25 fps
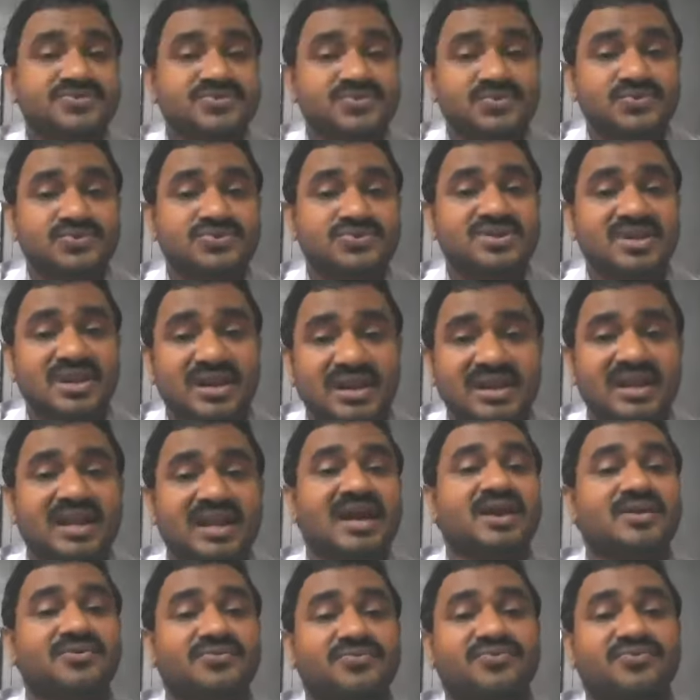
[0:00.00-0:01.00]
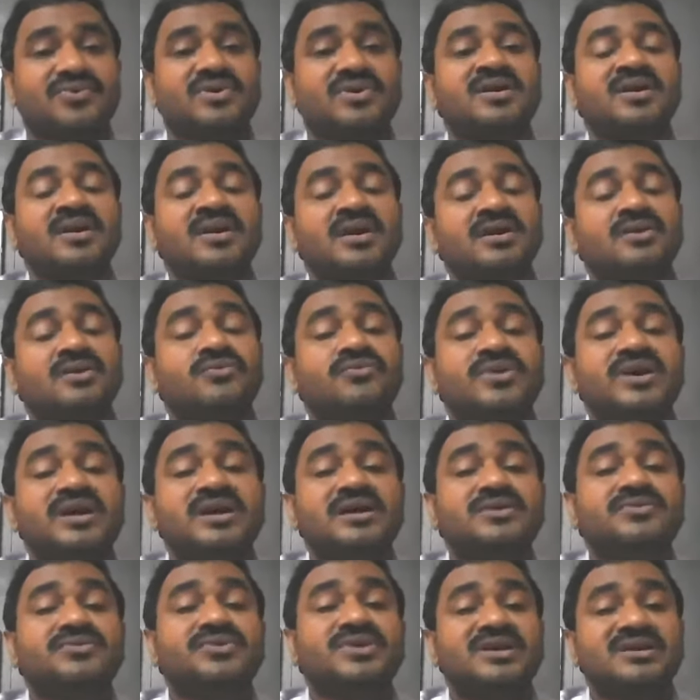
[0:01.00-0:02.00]
social life,
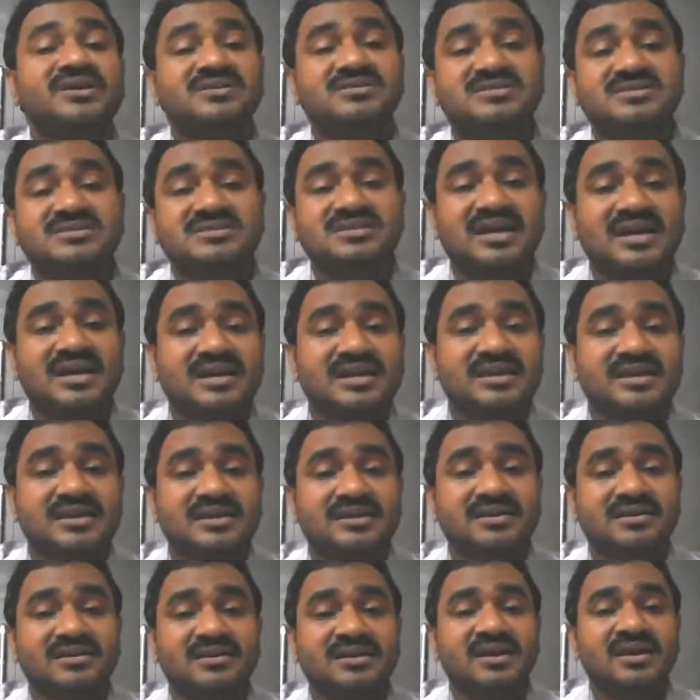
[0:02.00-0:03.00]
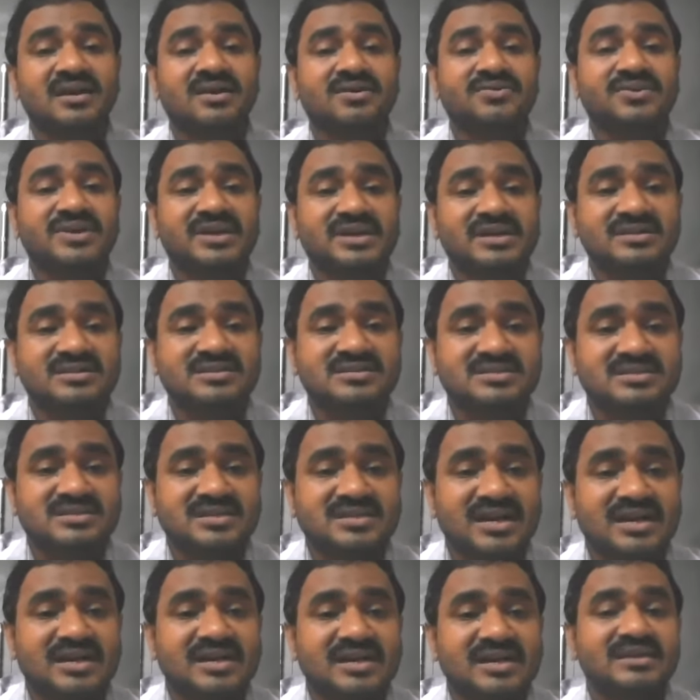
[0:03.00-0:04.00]
where we are studying
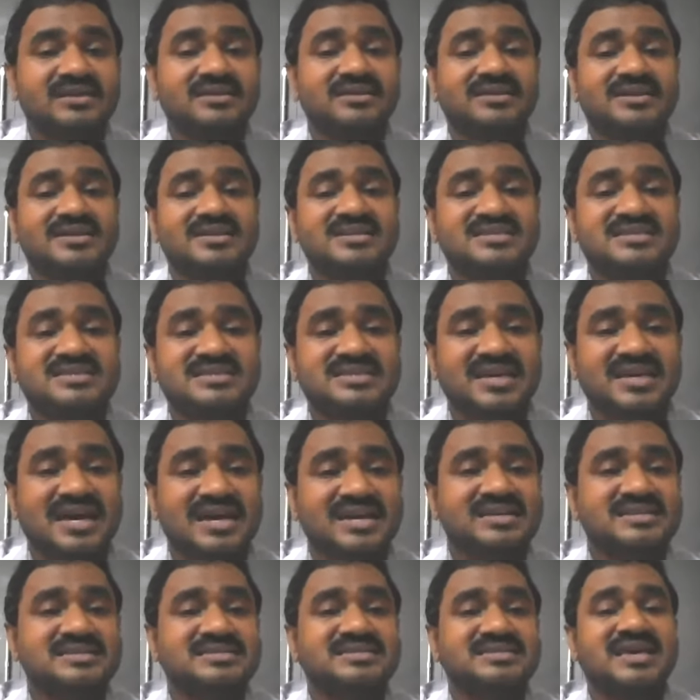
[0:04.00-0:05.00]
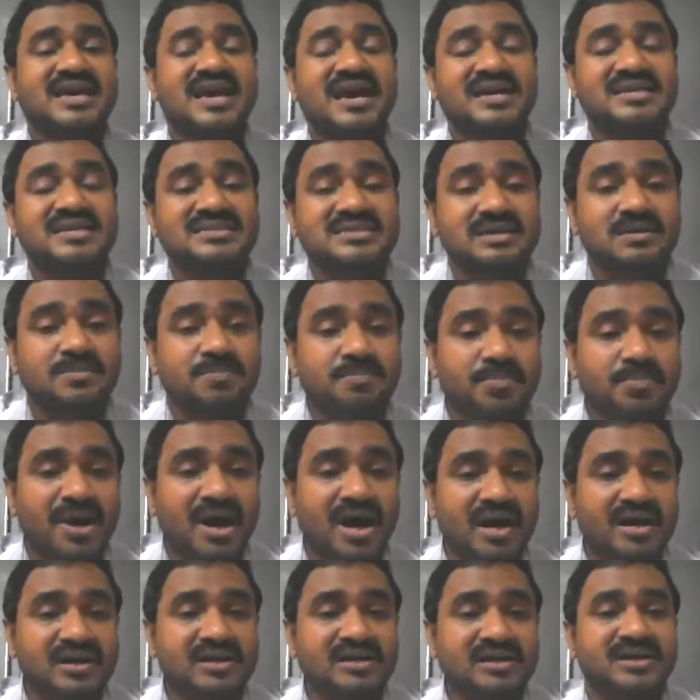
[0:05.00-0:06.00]
the science as a
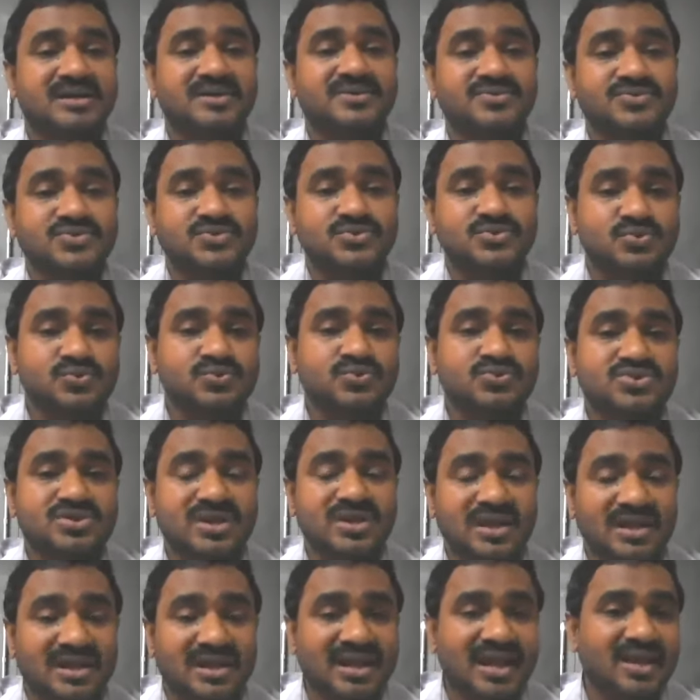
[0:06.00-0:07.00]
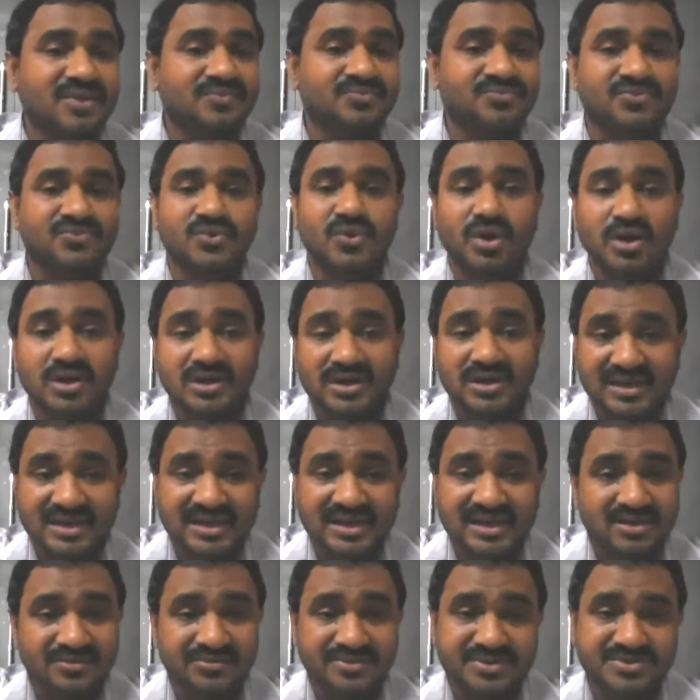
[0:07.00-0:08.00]
part of social life, not
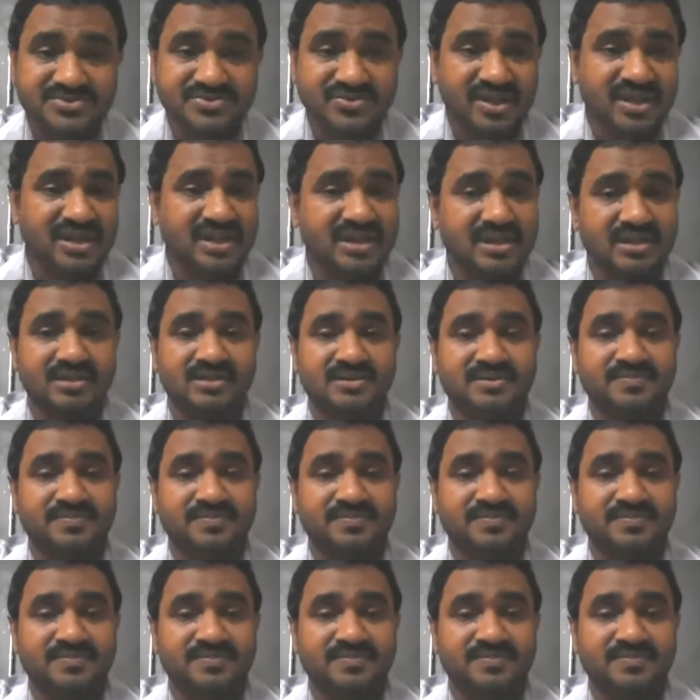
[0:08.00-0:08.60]
individual.